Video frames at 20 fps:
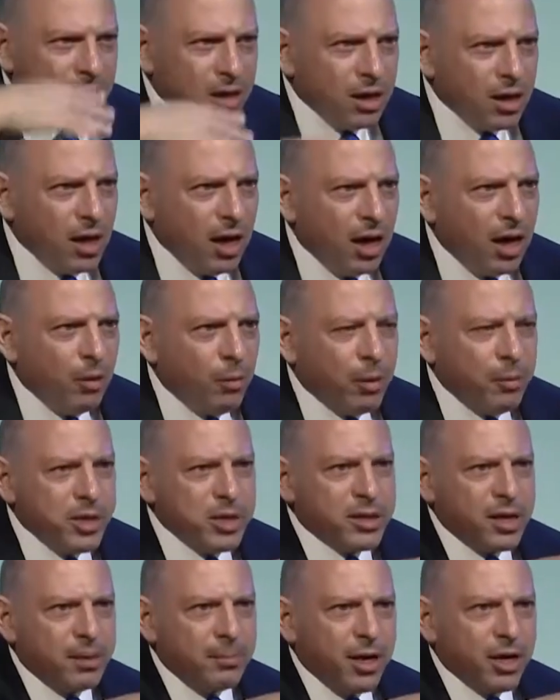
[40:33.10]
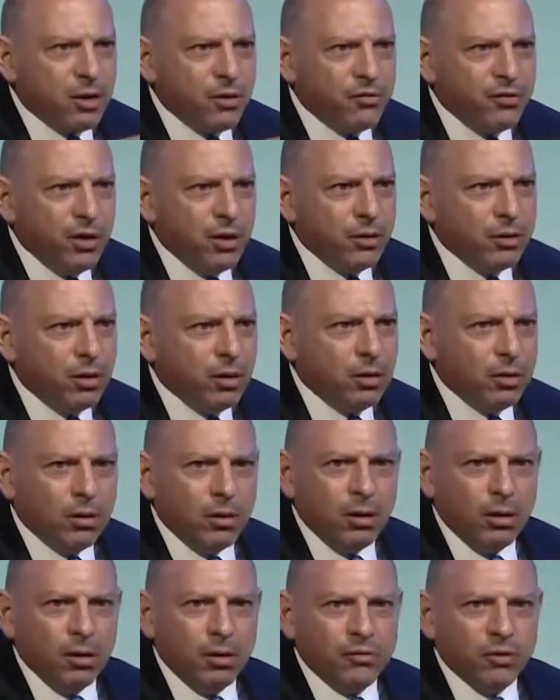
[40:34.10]
Why don't we just get a microphone,
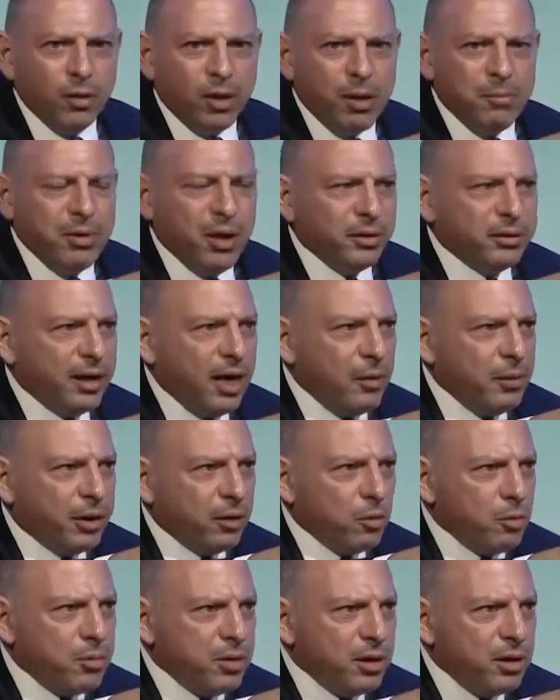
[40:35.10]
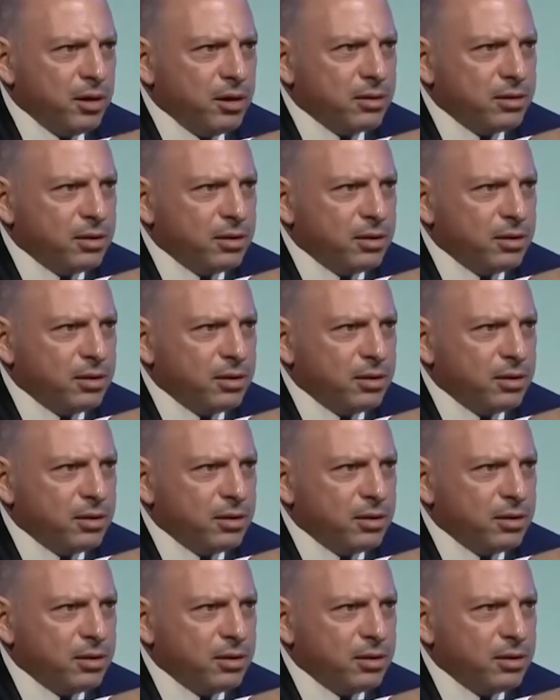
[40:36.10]
or if you want to belt it out, we can repeat it.